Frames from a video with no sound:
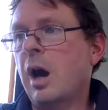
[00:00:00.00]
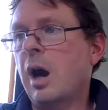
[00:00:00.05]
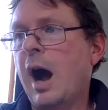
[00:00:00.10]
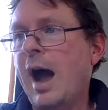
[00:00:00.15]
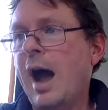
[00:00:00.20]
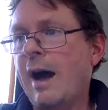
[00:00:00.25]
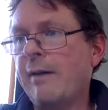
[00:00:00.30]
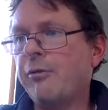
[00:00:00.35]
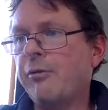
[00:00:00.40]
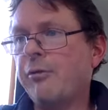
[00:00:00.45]

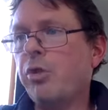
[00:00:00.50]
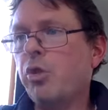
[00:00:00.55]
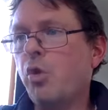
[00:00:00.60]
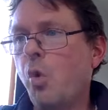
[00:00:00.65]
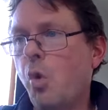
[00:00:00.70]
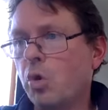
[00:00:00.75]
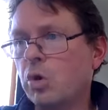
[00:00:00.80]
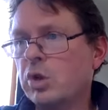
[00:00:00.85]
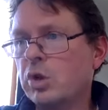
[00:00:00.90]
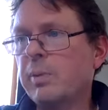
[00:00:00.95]
I have
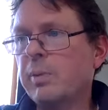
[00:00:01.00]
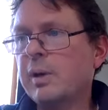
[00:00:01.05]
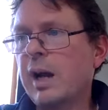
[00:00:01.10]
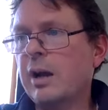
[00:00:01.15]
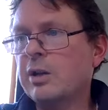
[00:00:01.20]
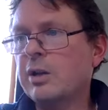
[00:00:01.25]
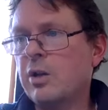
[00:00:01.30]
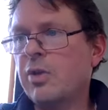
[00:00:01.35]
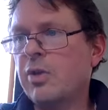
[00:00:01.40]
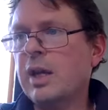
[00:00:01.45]

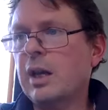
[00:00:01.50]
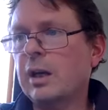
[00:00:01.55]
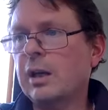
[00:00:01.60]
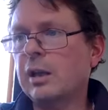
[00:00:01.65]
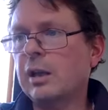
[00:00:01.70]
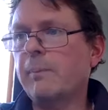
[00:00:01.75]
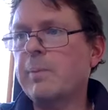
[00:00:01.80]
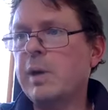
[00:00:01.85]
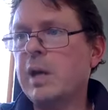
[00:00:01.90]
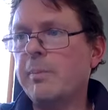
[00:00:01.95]
begun to think a
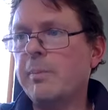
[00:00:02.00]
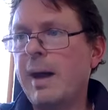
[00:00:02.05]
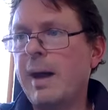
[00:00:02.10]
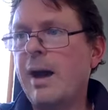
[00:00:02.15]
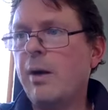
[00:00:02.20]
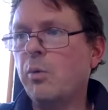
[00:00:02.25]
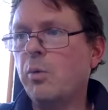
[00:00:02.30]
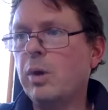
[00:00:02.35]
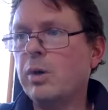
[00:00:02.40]
little bit about,